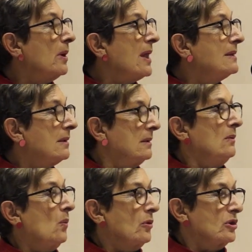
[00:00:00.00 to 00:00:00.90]
but they
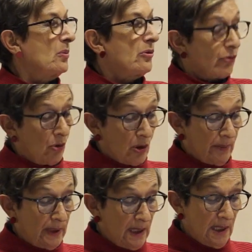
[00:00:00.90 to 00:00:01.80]
didn't want to withdraw
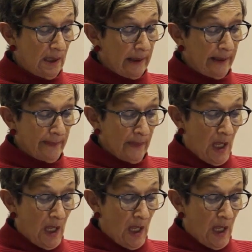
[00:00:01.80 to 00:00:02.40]
completely.